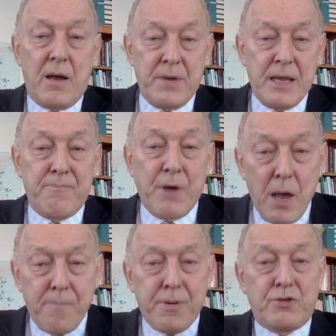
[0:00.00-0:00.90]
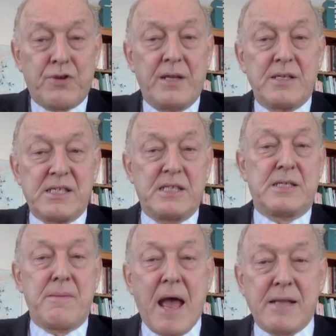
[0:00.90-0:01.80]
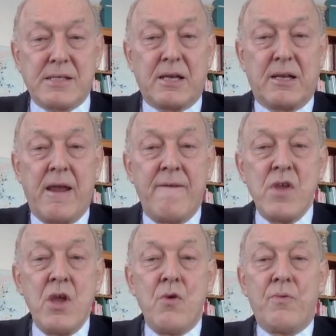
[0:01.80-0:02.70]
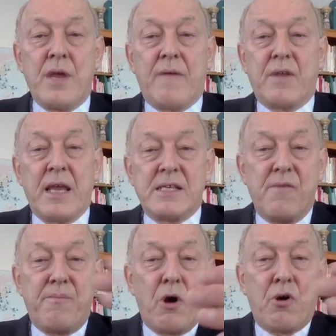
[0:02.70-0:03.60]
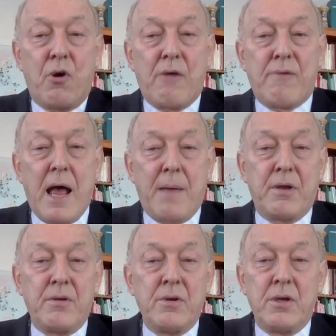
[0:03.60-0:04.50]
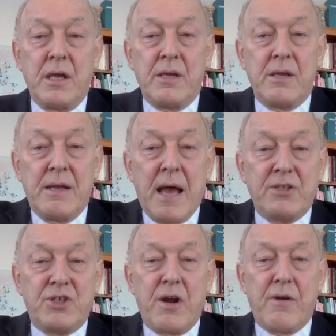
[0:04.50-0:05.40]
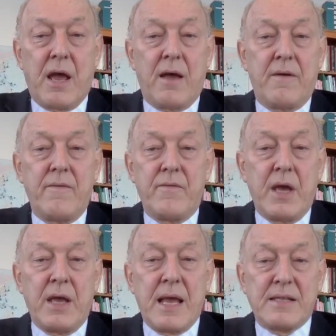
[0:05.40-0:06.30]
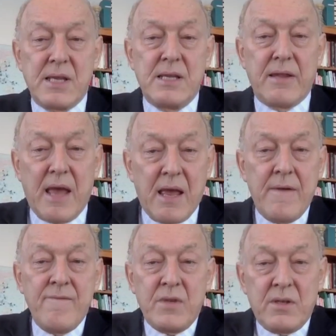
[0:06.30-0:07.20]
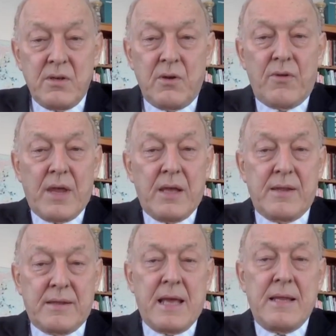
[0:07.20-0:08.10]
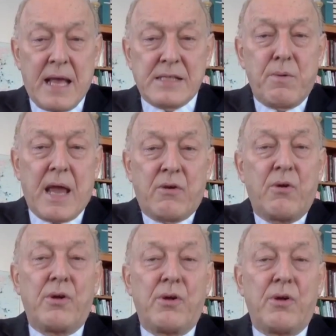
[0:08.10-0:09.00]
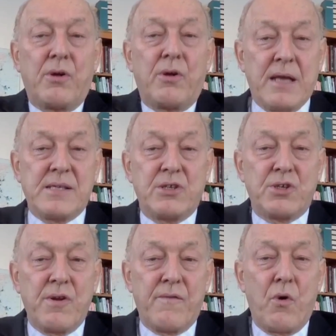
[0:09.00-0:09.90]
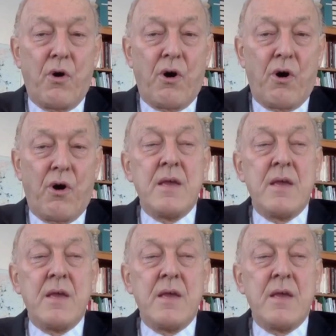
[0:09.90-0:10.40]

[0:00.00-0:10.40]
being perpetrated systematically. We have the case of Boko Haram in Nigeria, and that's another. That's what I call the globalization of war.